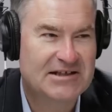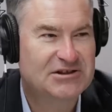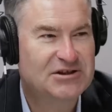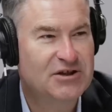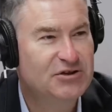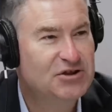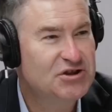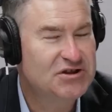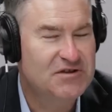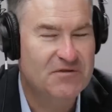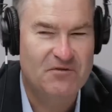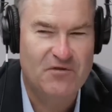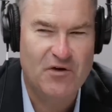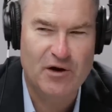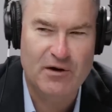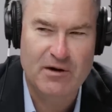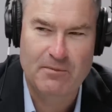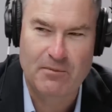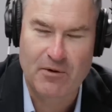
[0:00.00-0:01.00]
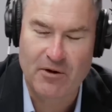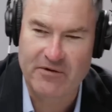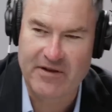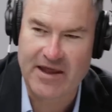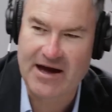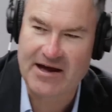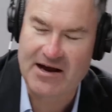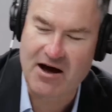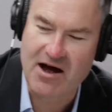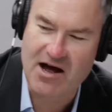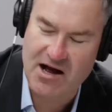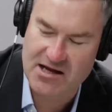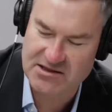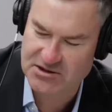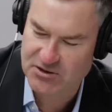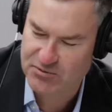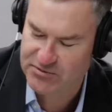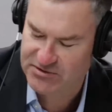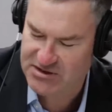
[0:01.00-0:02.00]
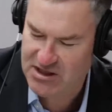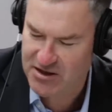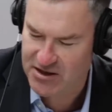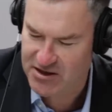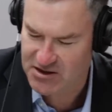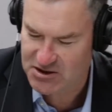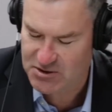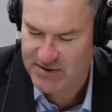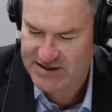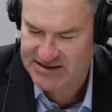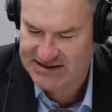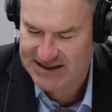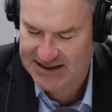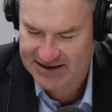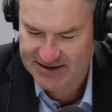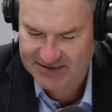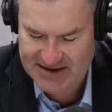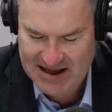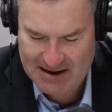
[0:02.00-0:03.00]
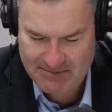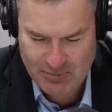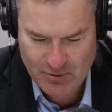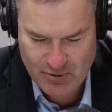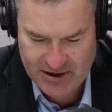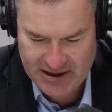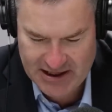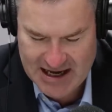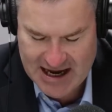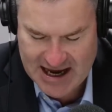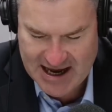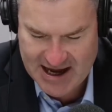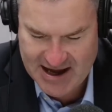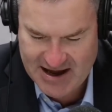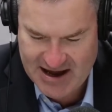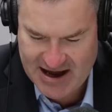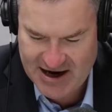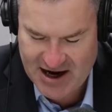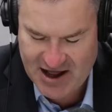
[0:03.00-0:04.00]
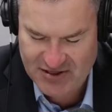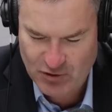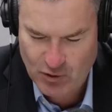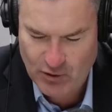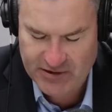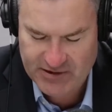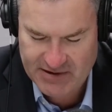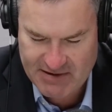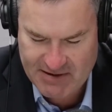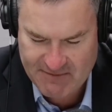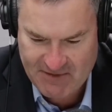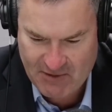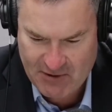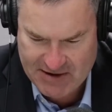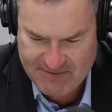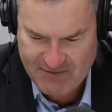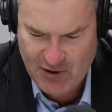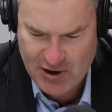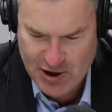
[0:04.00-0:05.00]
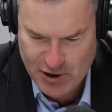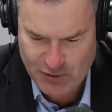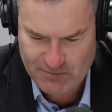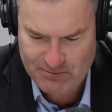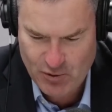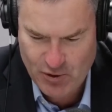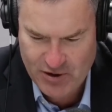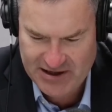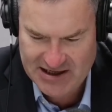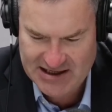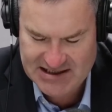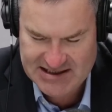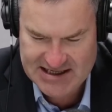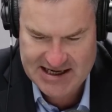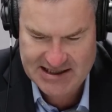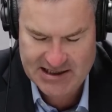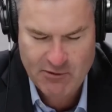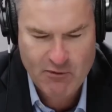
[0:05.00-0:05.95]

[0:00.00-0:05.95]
So just to follow up on that, I saw Duncan tweeting that point, and I thought a very, very good point indeed.